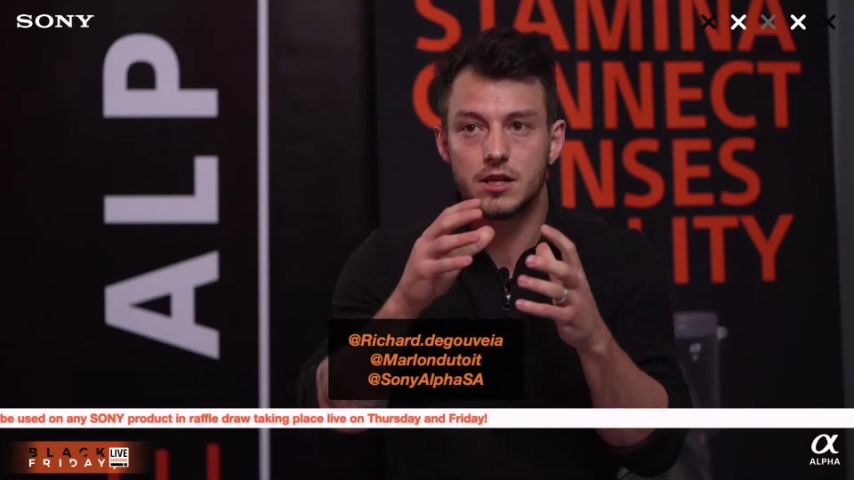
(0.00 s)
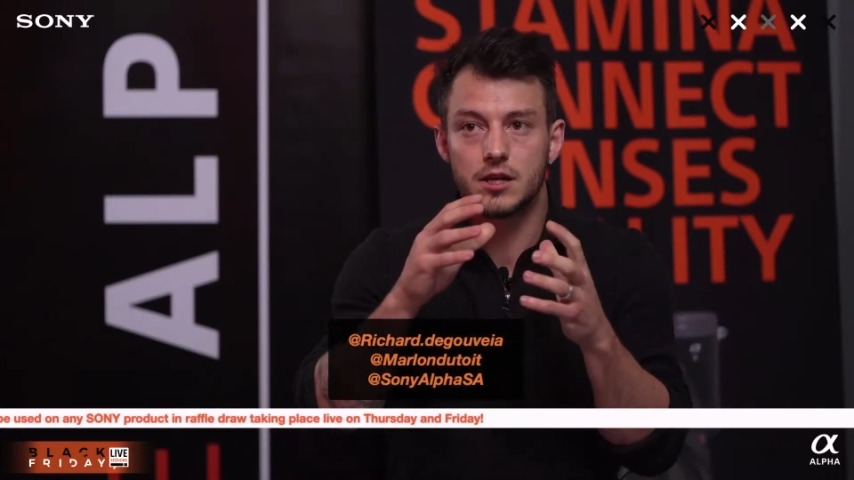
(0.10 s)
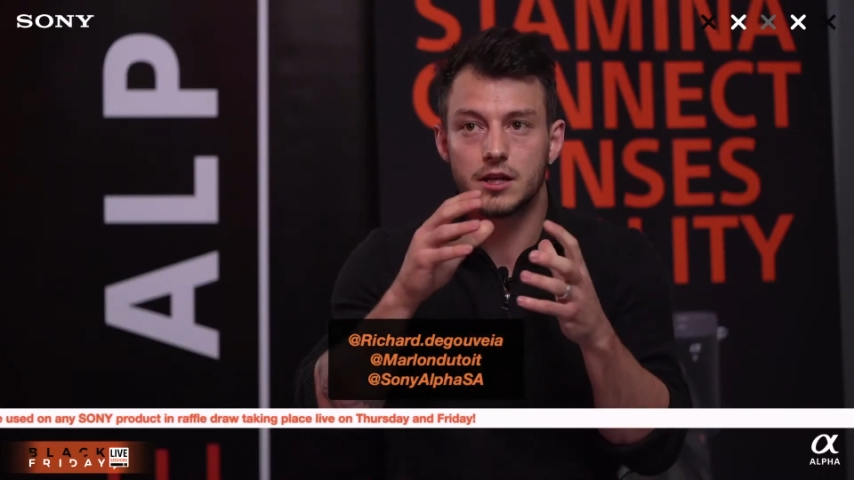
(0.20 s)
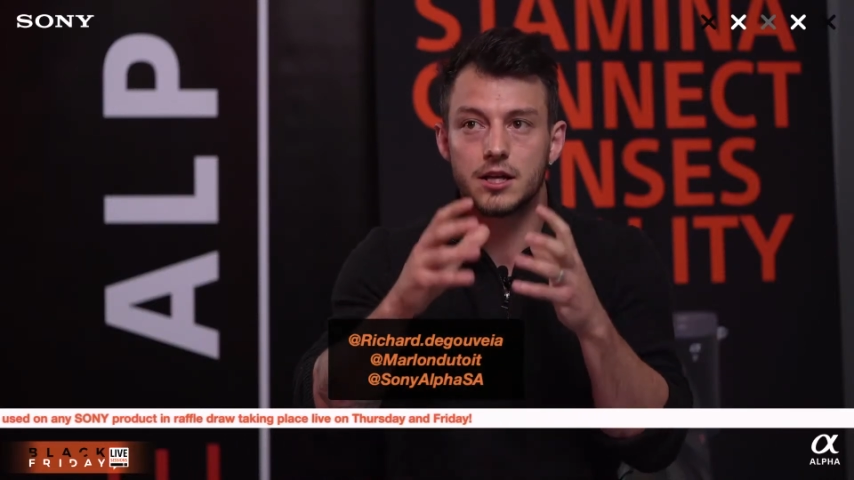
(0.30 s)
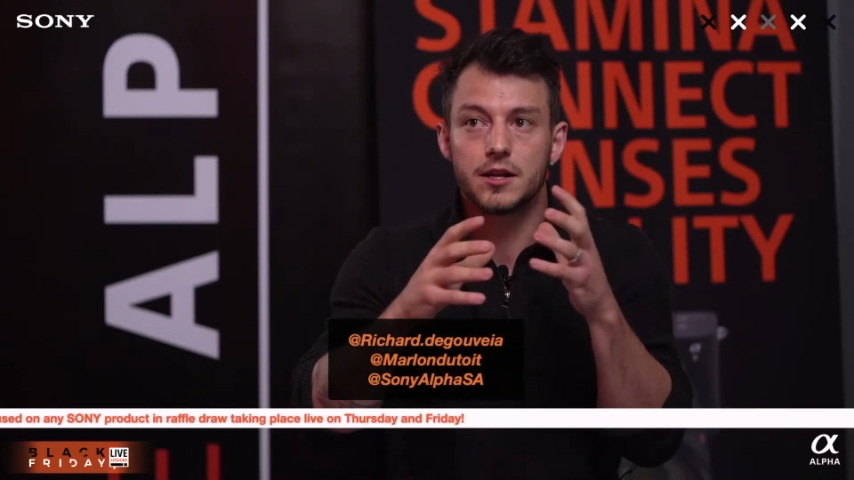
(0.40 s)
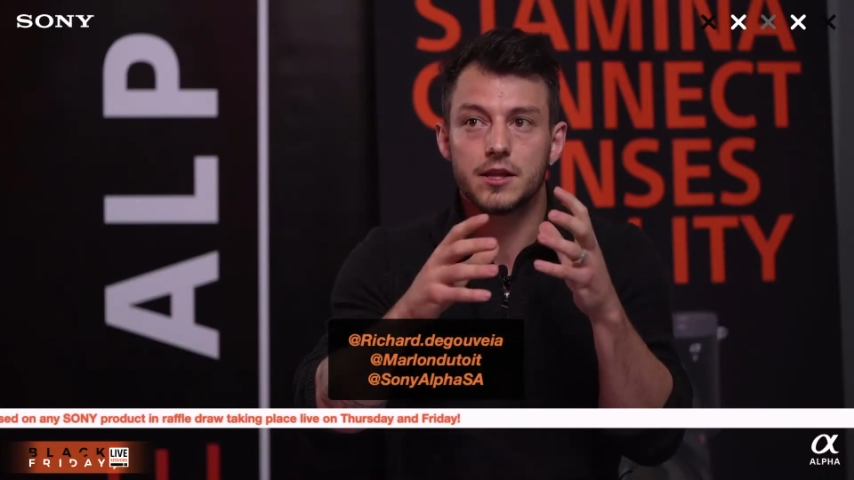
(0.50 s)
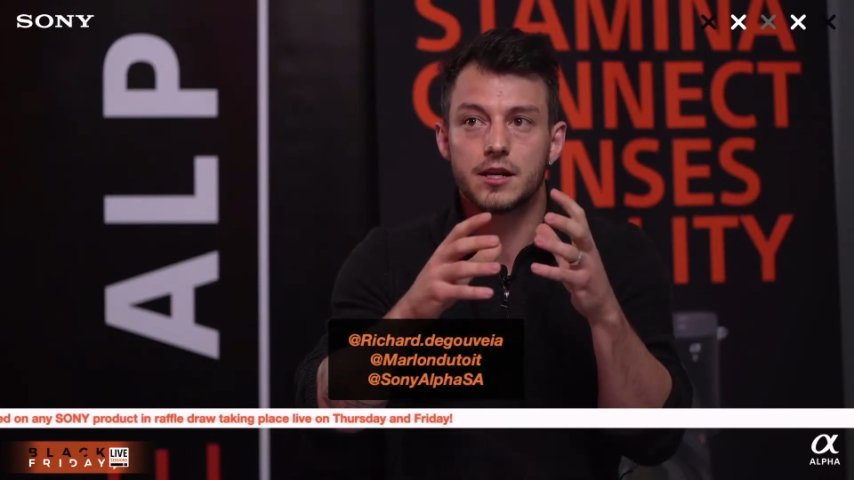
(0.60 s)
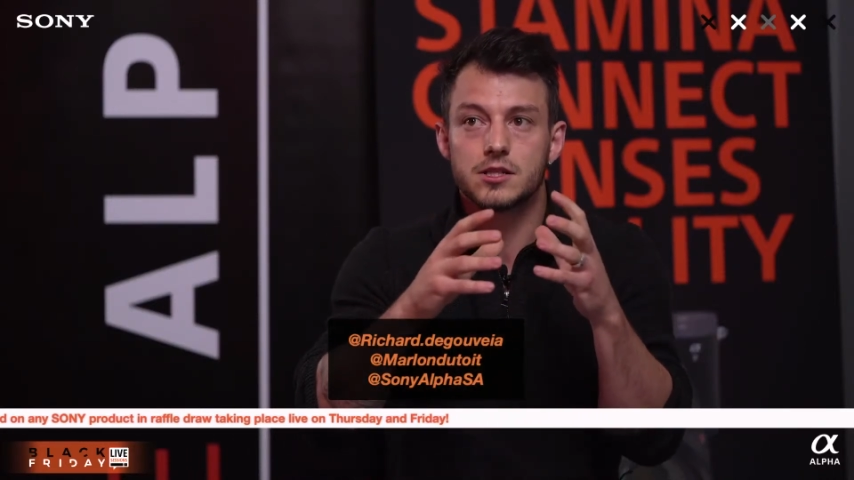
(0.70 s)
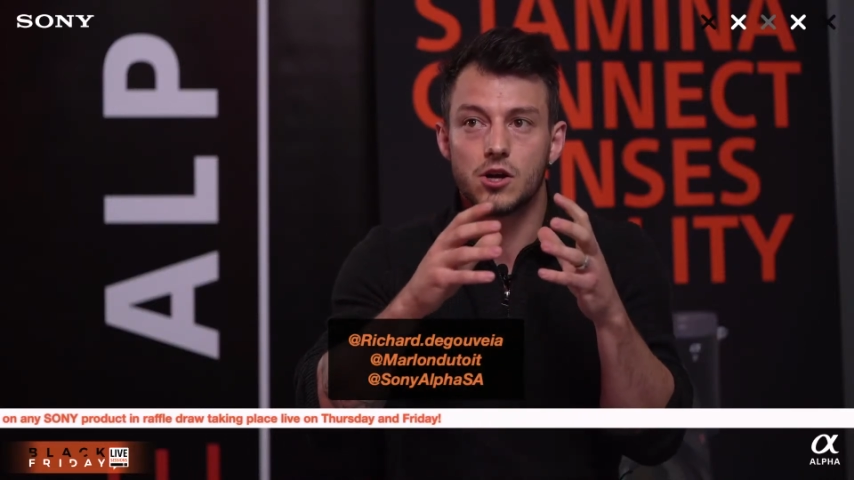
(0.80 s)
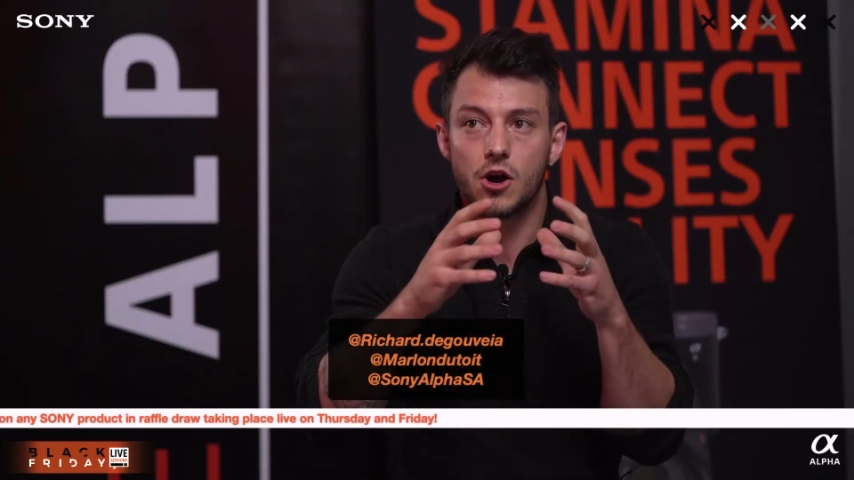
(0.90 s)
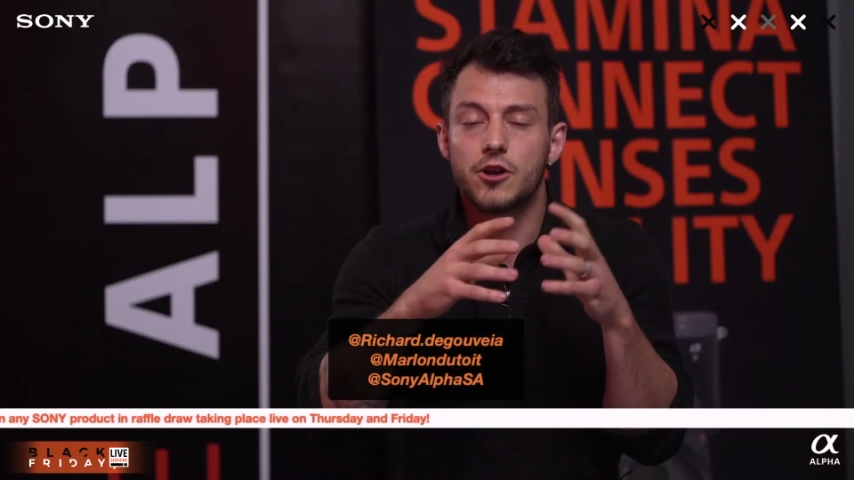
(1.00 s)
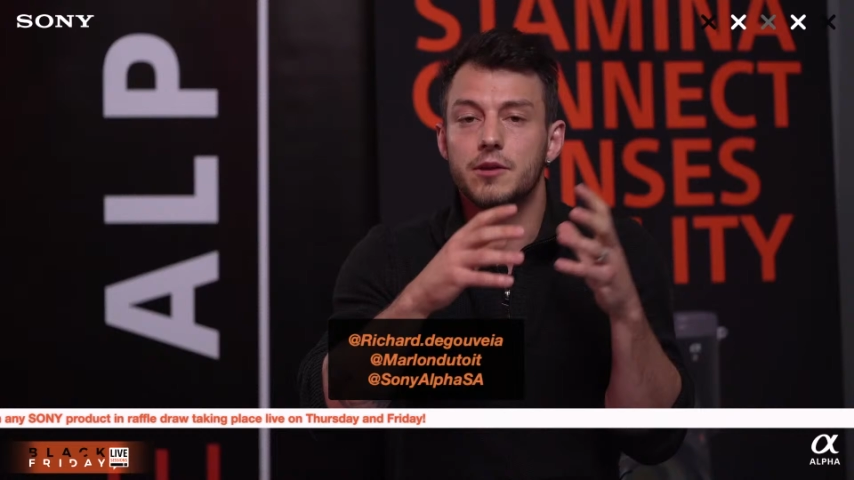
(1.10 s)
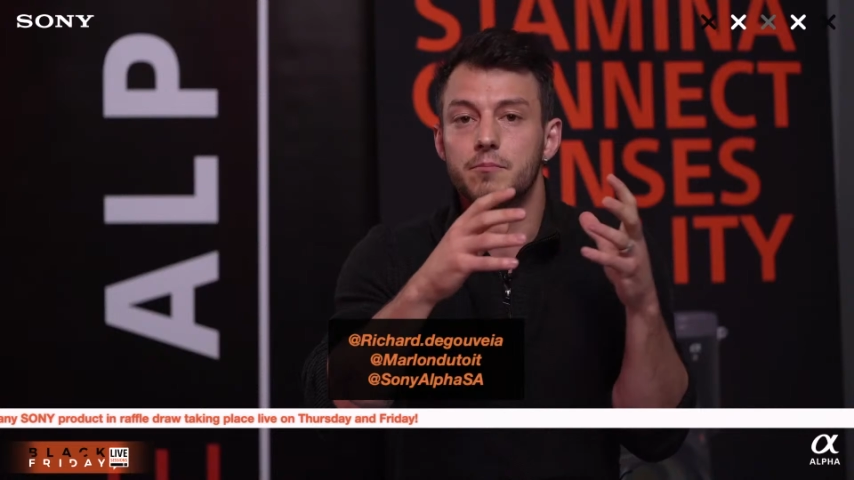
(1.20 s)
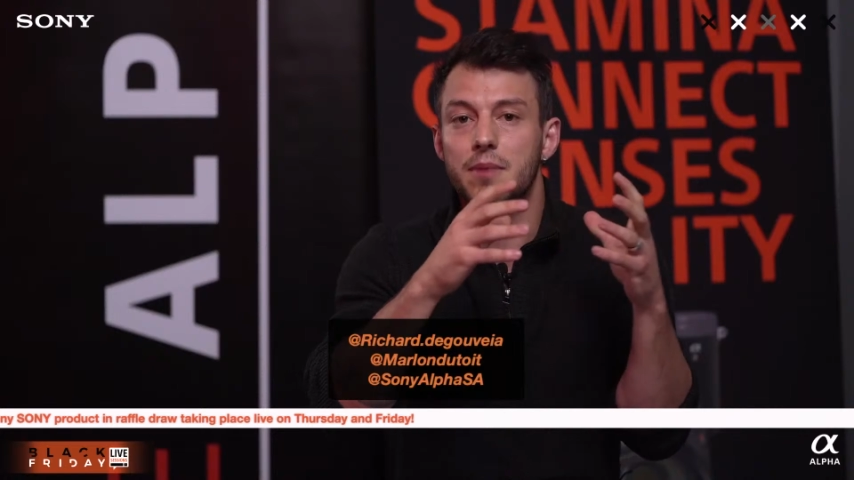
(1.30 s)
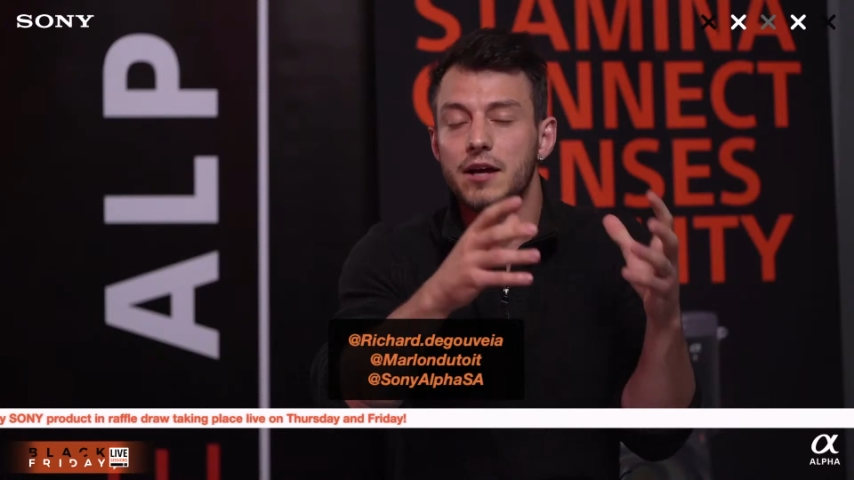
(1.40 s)
the gear
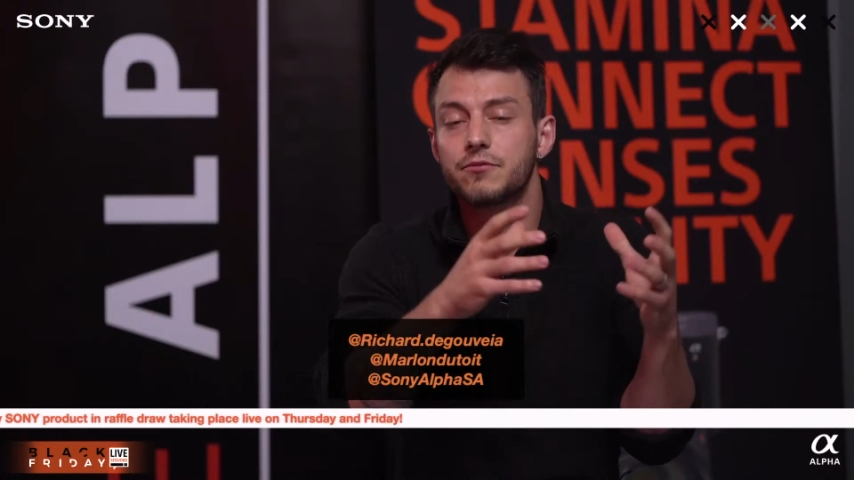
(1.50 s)
that is